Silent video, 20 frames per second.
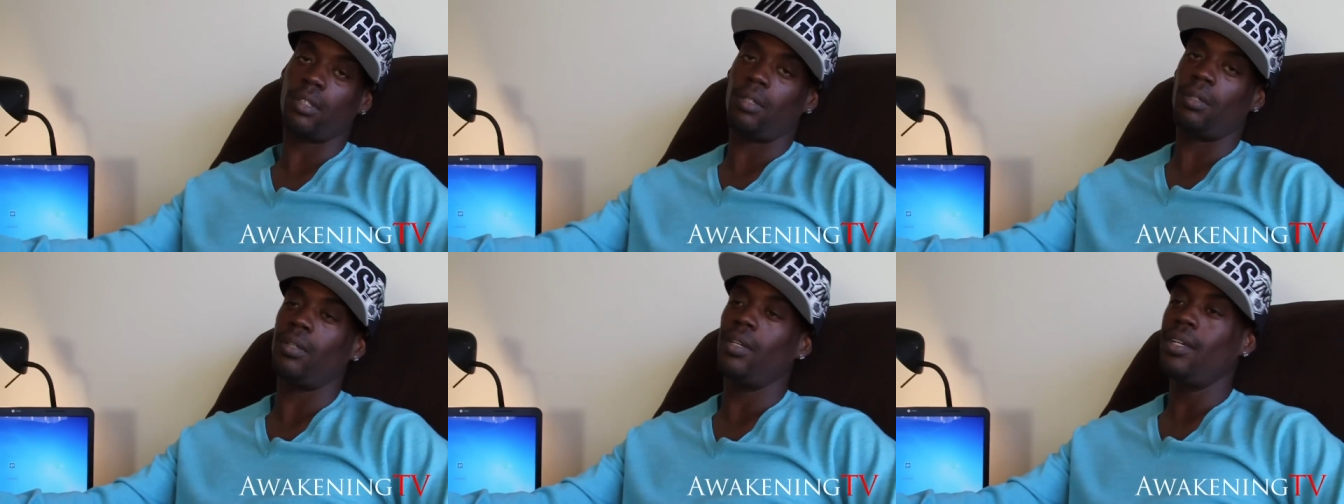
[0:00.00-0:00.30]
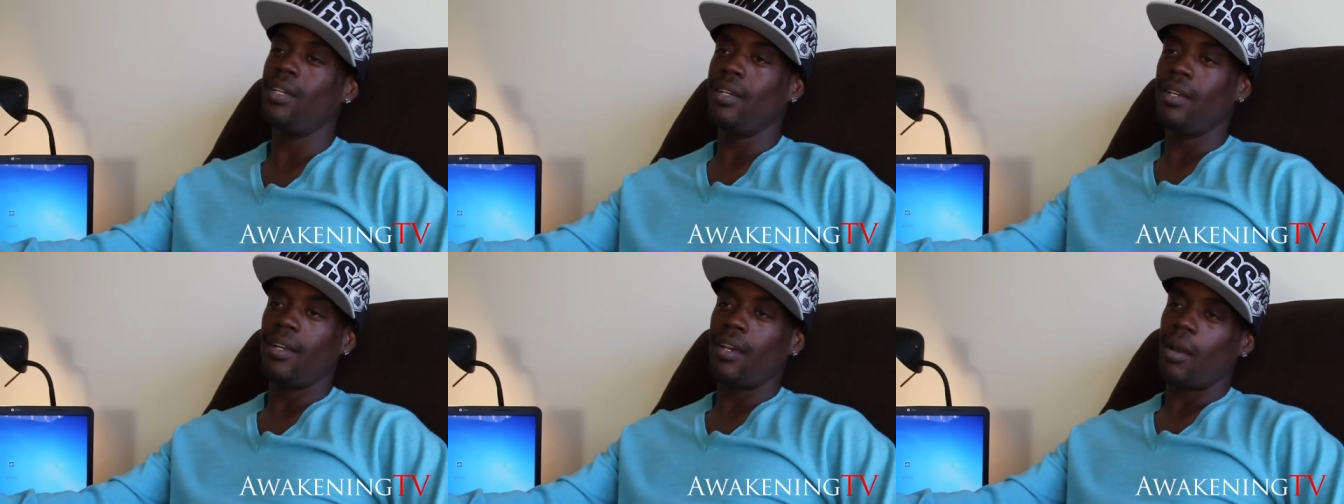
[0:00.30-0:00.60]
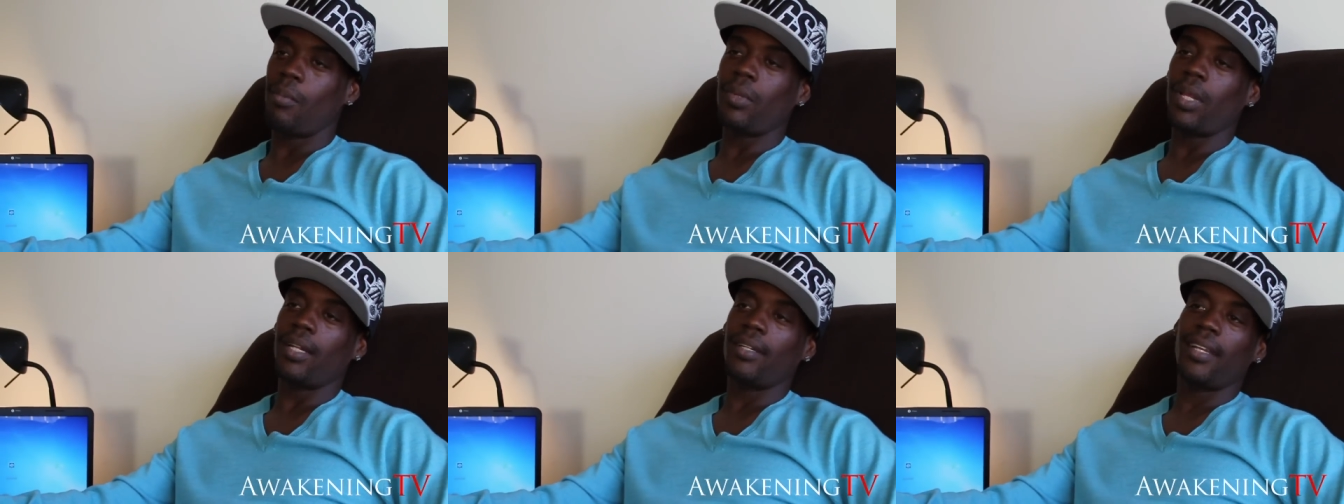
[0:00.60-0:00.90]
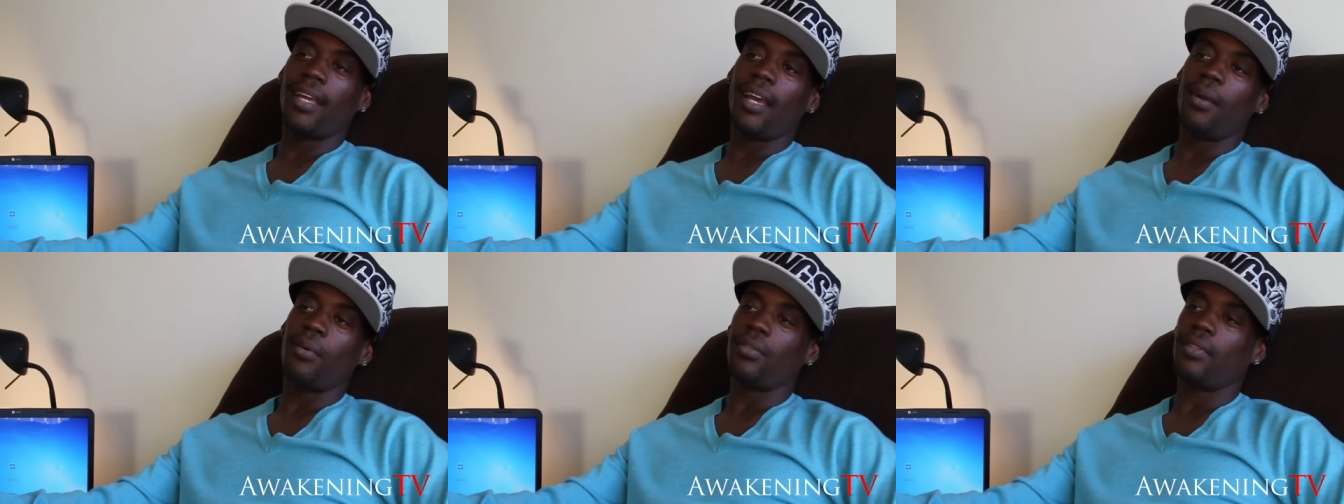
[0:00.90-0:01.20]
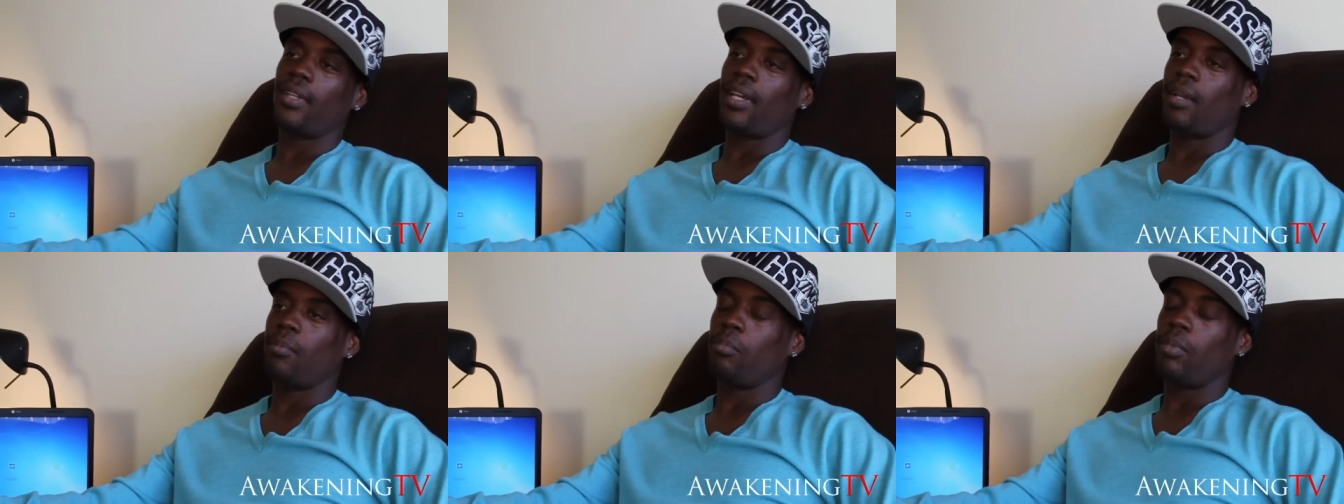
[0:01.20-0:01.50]
So I'm not down
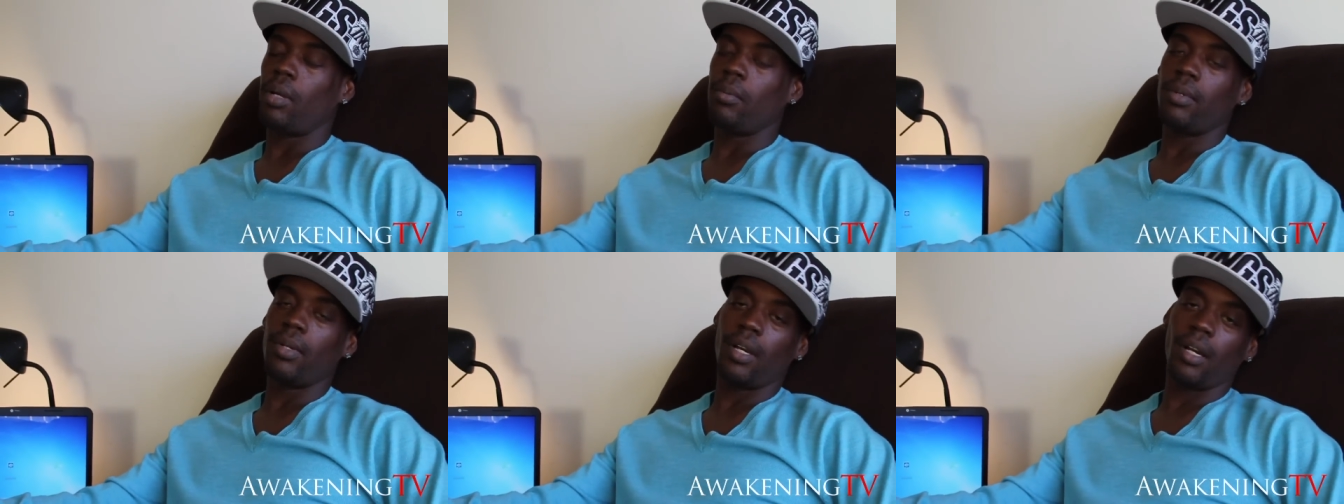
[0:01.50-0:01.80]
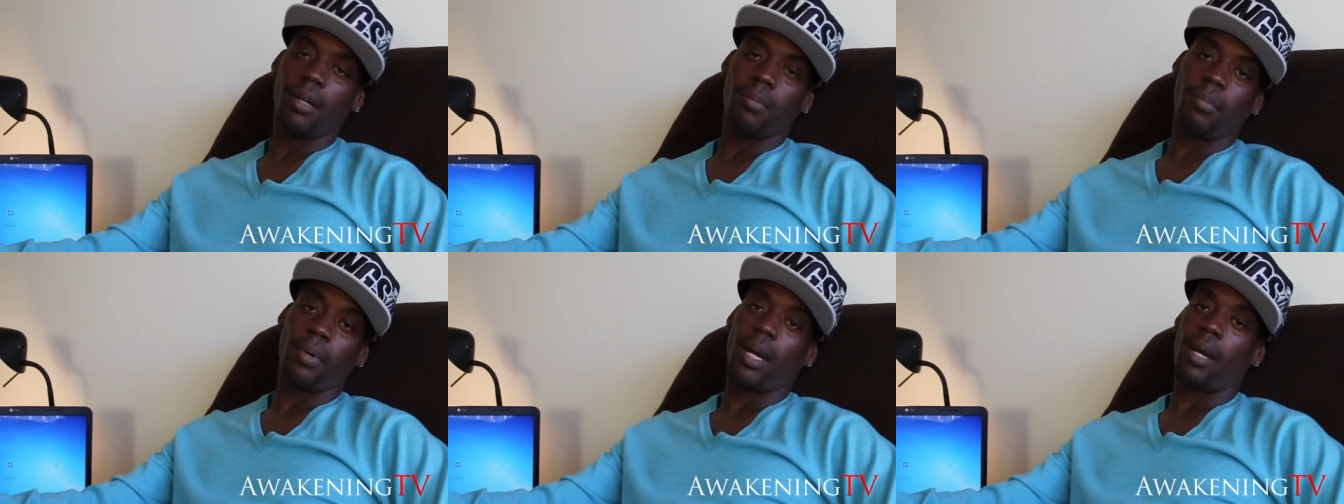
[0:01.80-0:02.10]
with that bubblegum